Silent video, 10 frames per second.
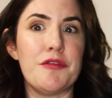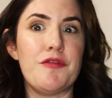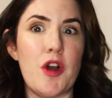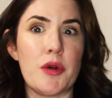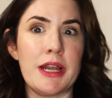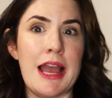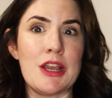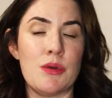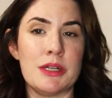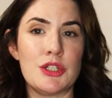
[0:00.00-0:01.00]
a foreign
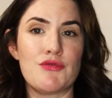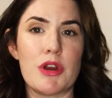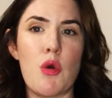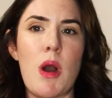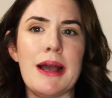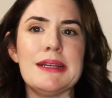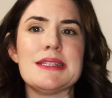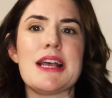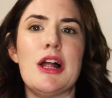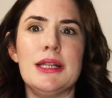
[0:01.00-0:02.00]
language
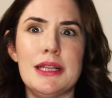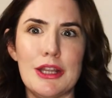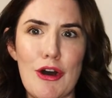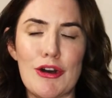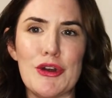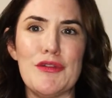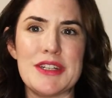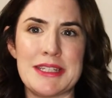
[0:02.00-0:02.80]
requires a lot of